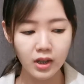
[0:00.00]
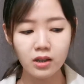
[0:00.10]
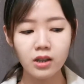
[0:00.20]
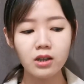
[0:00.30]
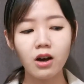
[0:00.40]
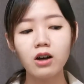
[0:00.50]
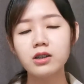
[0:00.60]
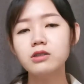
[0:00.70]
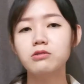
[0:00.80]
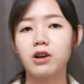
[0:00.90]
in order
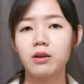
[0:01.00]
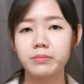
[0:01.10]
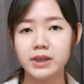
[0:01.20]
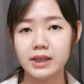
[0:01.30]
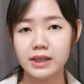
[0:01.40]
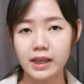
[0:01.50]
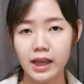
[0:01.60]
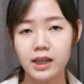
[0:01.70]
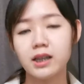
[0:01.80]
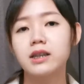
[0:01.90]
to
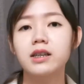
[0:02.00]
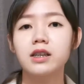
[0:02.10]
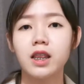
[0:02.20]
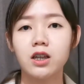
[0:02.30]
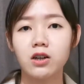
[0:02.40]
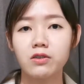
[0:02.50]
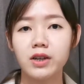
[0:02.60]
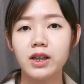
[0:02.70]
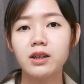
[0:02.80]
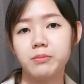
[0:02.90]
compensate this
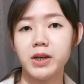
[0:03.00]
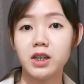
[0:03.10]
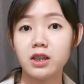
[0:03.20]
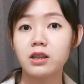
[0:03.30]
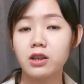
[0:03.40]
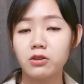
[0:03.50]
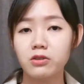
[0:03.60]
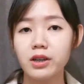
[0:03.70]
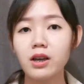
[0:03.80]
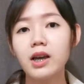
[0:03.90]
theory, Piaget's
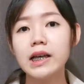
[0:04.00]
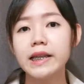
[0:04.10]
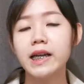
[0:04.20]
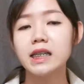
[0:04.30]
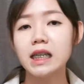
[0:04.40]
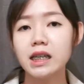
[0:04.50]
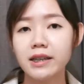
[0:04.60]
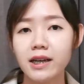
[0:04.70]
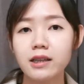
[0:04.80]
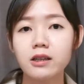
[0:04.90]
theory, there is
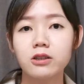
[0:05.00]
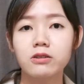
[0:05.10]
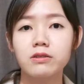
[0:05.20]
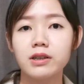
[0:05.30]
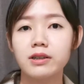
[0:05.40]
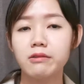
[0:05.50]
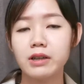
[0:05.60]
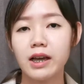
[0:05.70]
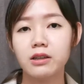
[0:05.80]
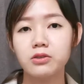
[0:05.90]
another theory that we
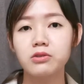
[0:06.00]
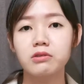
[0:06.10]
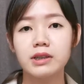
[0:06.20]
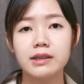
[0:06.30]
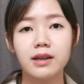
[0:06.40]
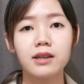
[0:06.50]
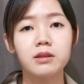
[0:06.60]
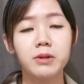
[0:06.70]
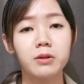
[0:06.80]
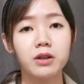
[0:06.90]
can use to discuss
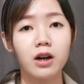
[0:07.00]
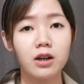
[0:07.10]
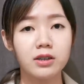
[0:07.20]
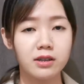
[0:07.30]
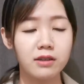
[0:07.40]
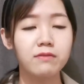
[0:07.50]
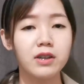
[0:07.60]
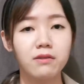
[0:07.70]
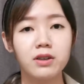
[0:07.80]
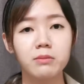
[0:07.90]
about cognitive
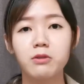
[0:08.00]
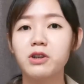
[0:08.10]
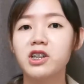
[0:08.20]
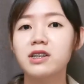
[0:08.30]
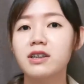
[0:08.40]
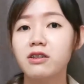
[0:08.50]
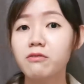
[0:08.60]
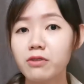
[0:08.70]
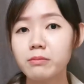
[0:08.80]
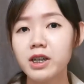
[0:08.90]
development, which is
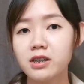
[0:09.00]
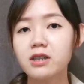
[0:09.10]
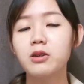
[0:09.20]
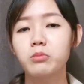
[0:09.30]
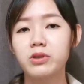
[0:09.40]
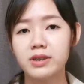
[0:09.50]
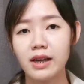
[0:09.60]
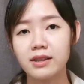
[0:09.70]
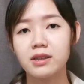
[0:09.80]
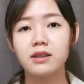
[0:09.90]
information
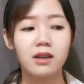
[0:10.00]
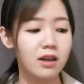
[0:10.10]
processing